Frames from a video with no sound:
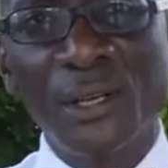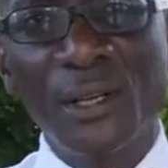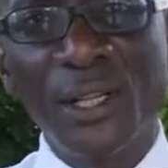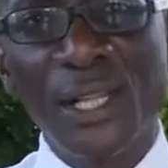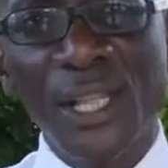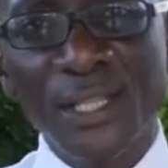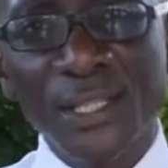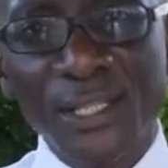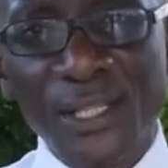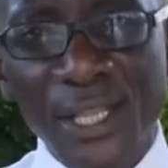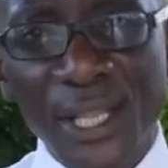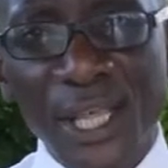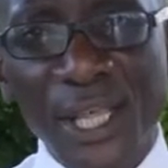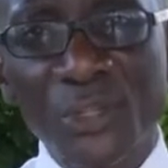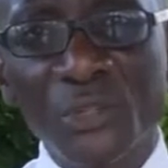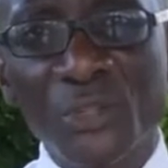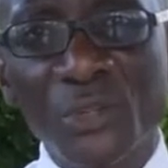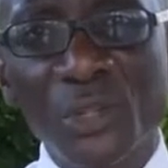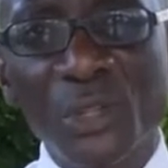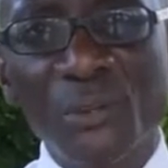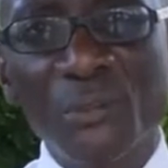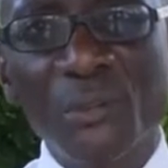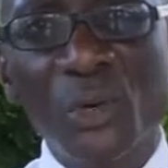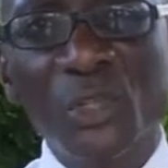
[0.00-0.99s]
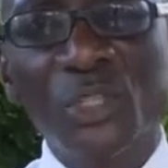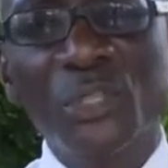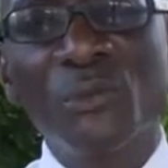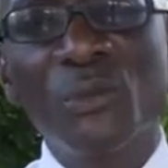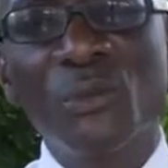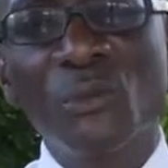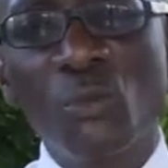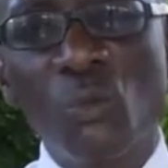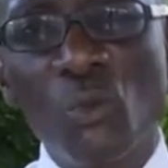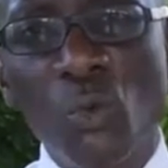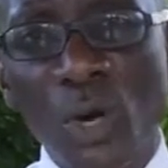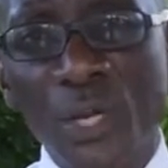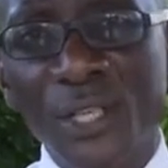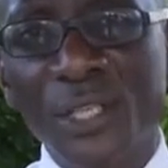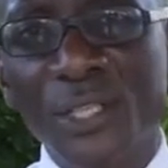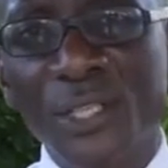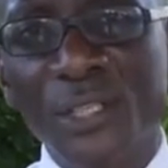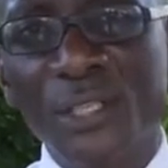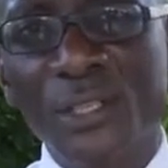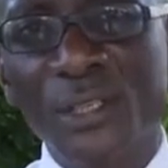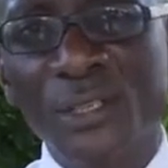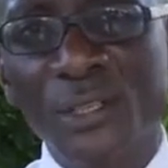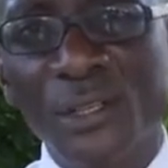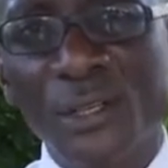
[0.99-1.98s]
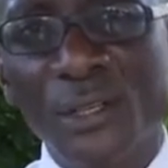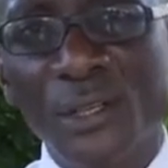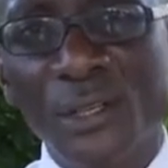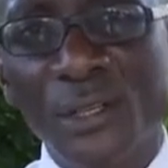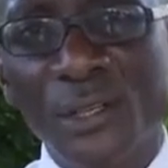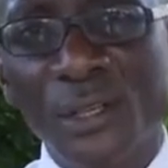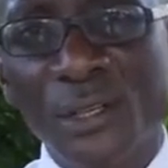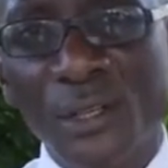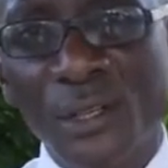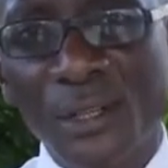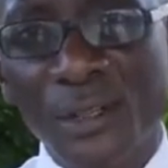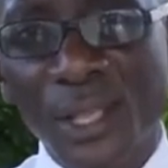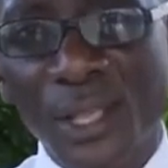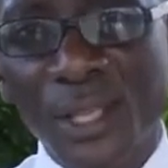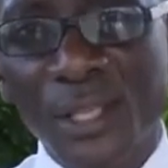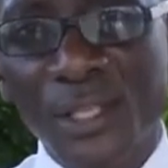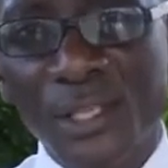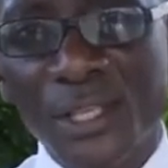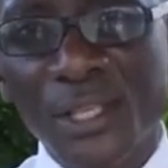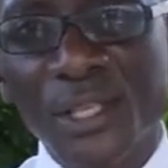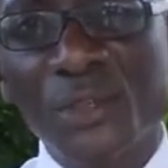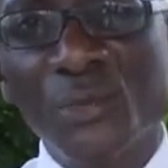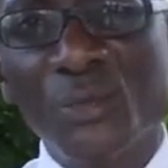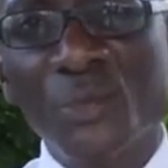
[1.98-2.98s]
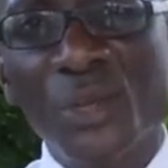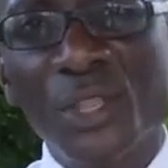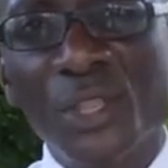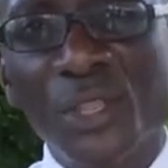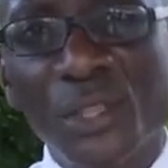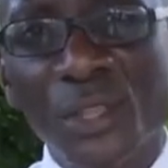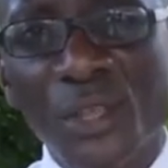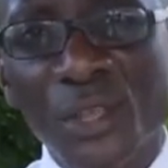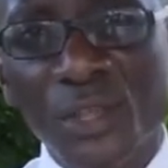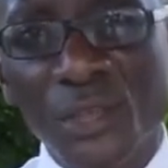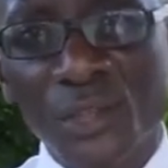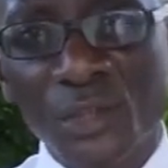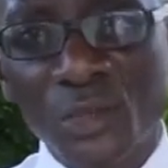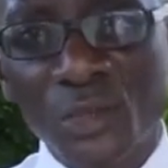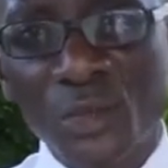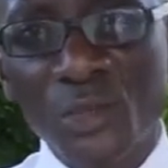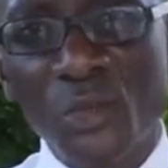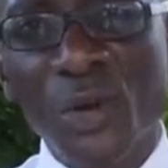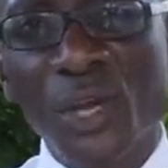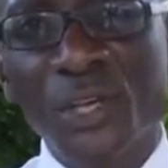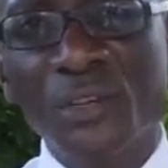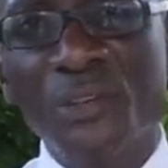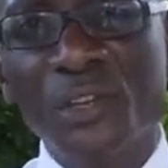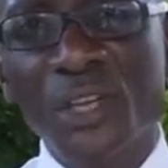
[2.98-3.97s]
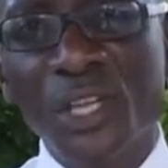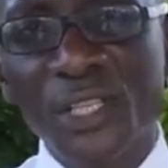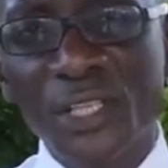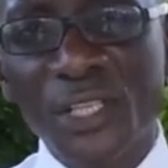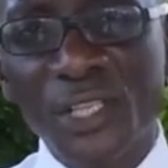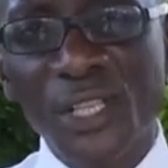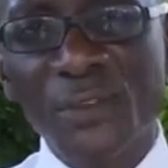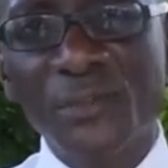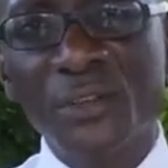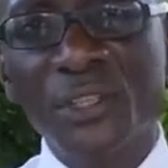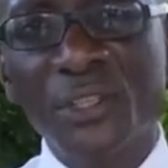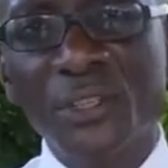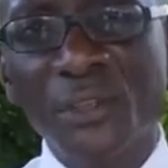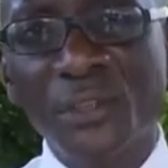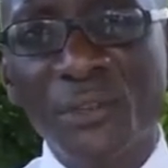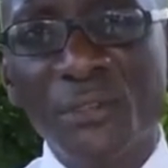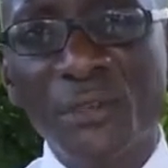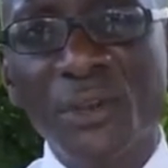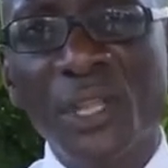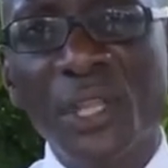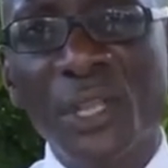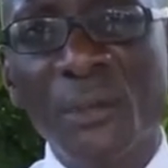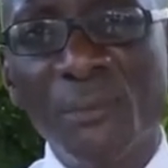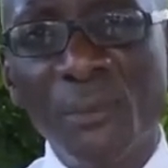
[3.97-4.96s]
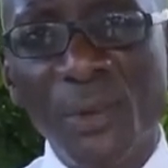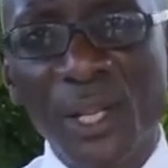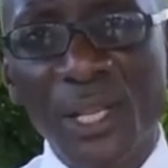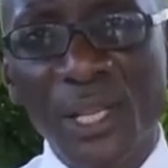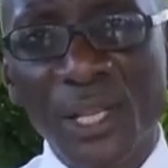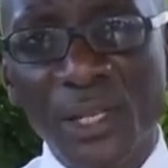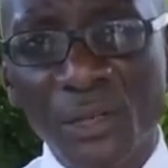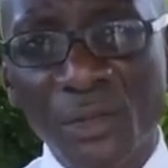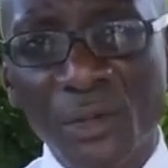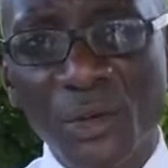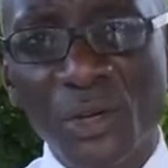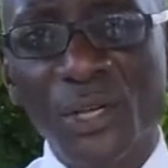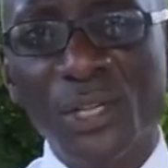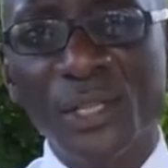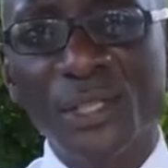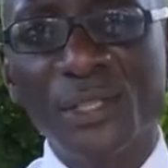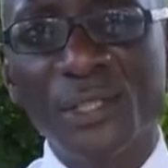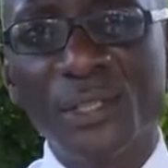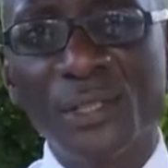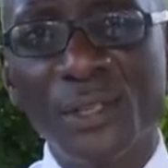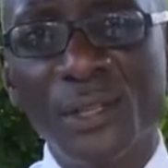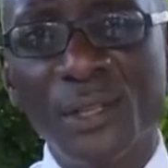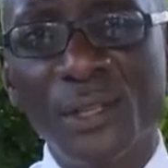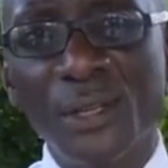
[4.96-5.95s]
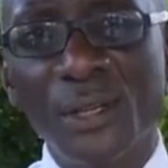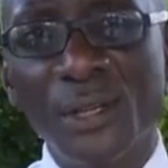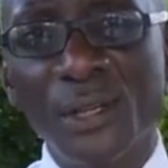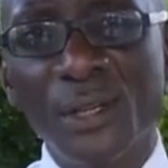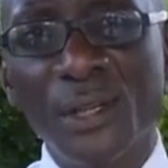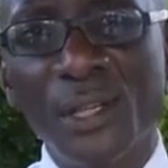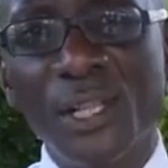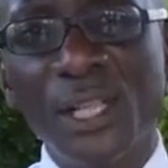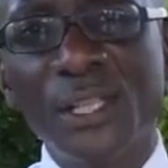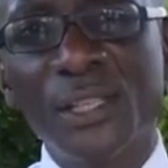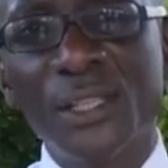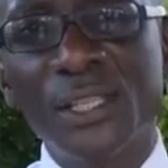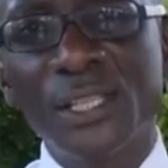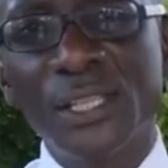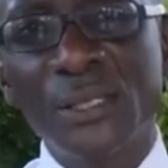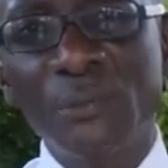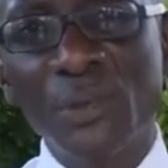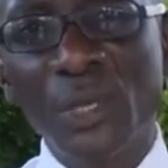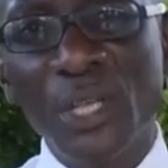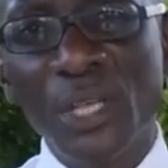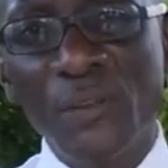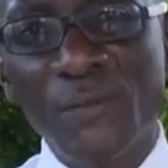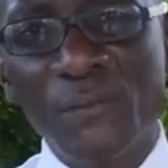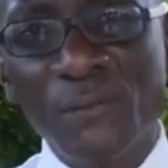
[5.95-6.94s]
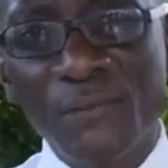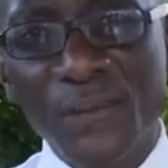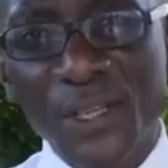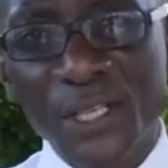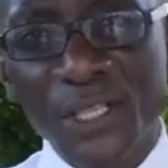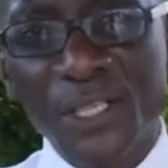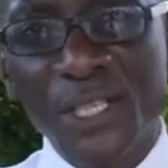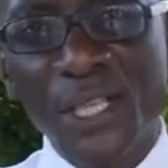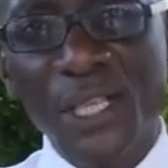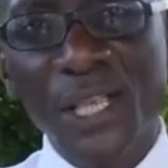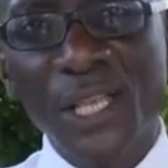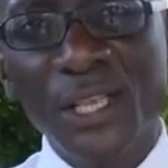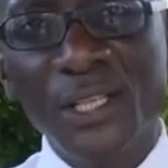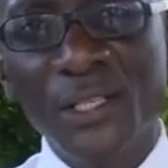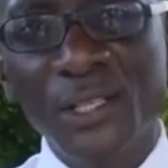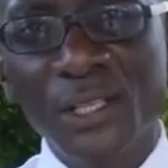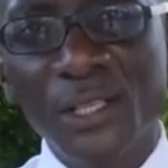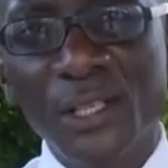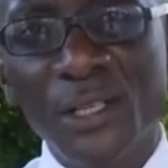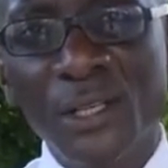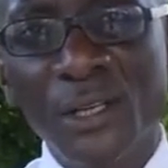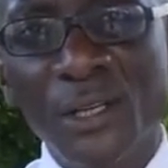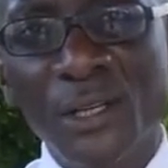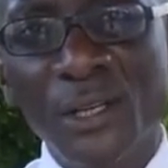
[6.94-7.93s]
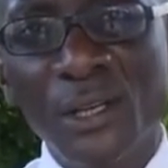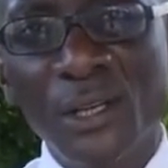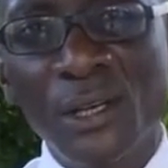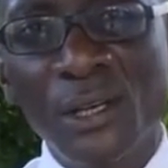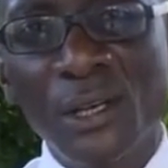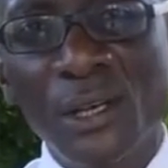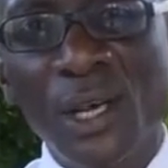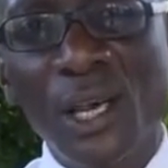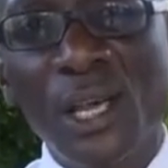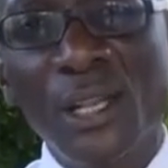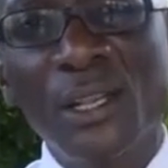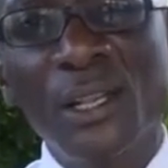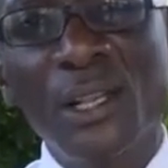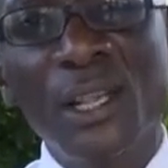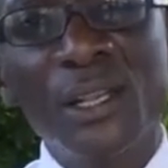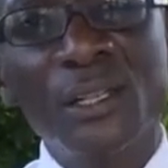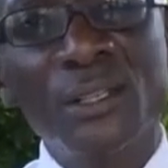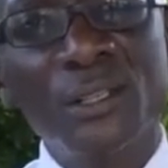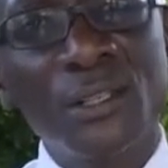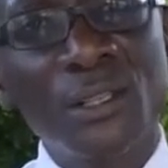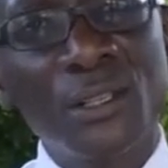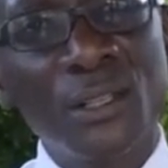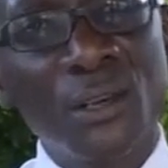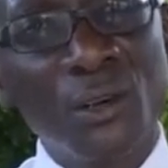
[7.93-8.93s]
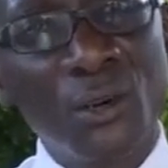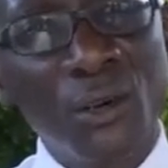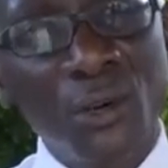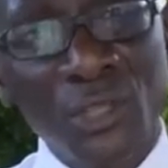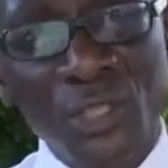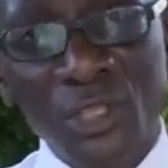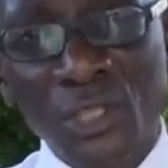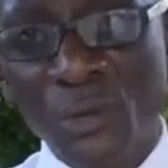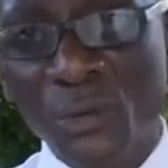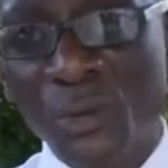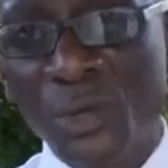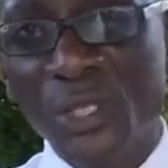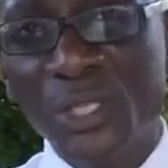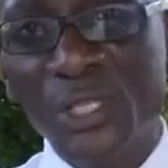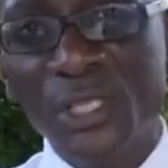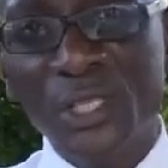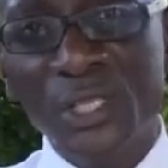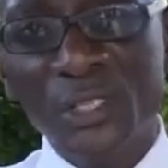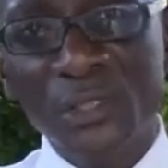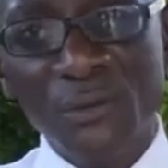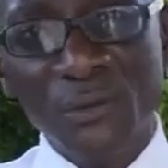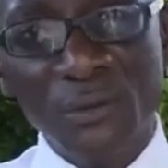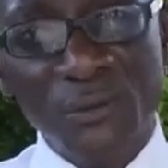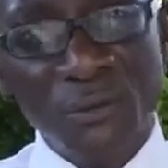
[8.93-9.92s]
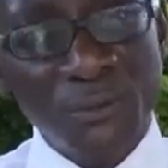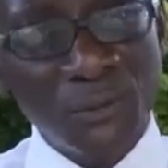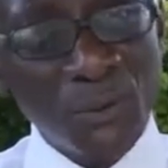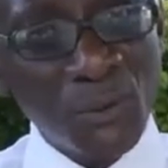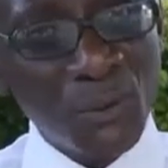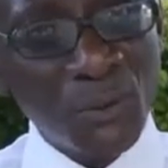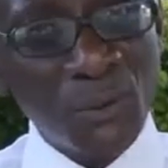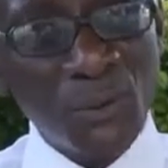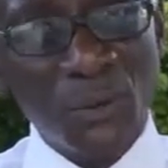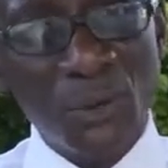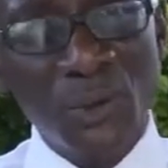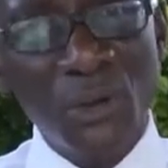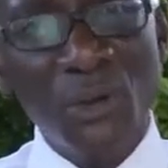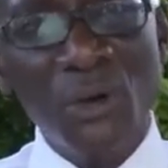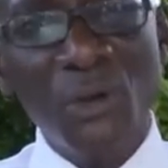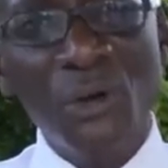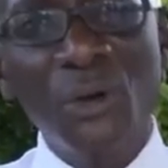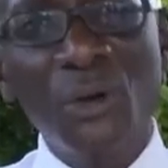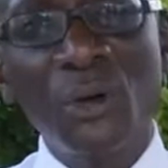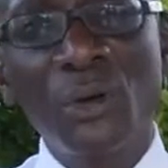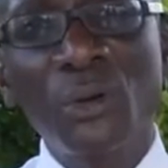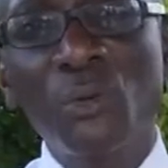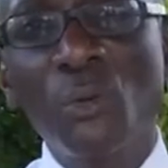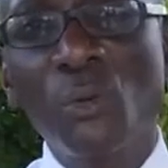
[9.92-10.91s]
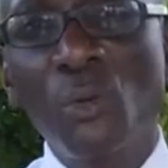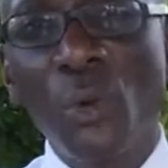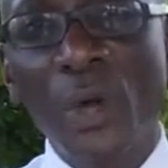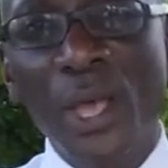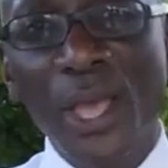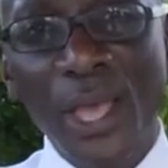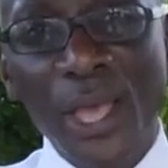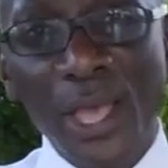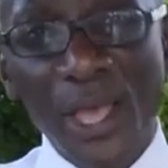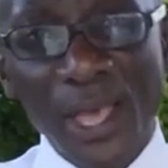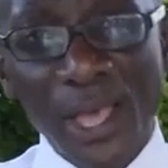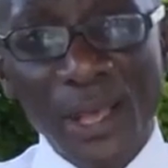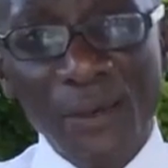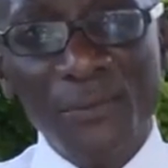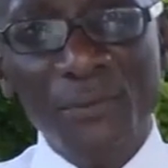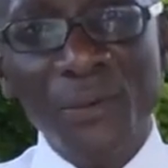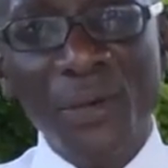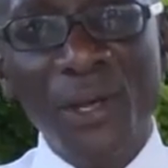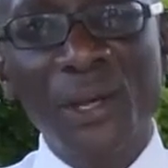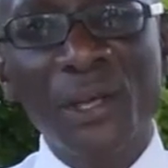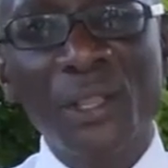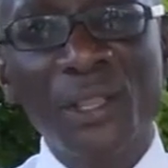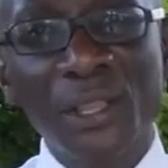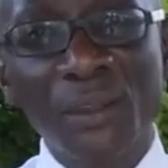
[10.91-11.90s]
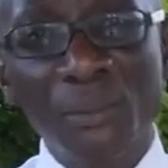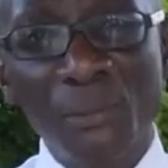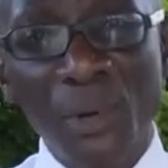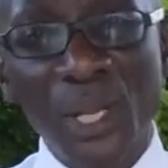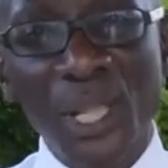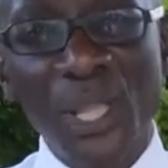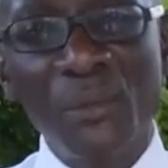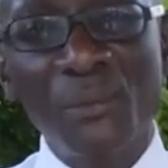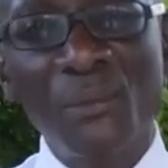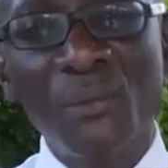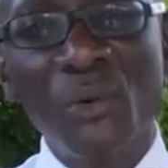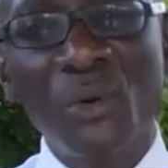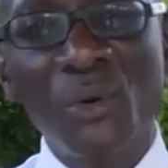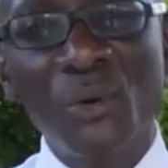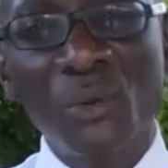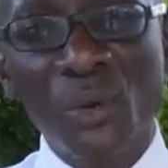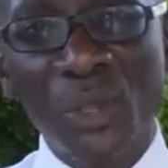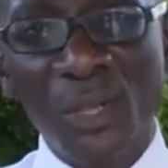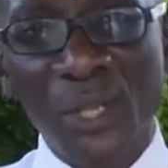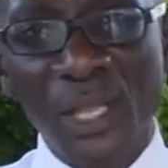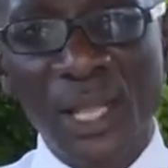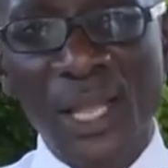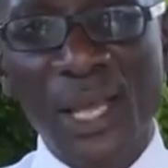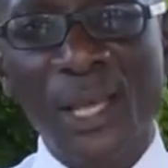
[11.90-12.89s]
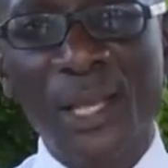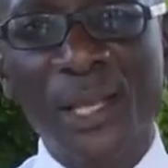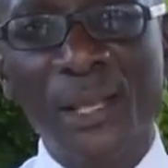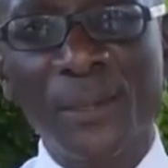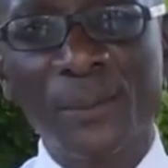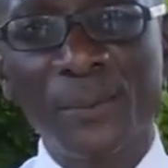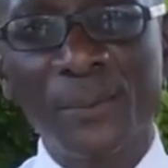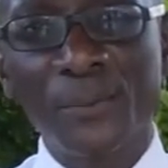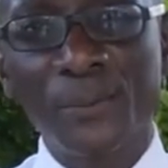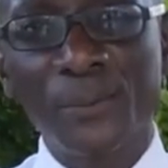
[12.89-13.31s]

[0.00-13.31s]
Let's get to the bottom of what they did with the $273 million. Let this be investigated, and let the consequences fall wherever the blame will lie.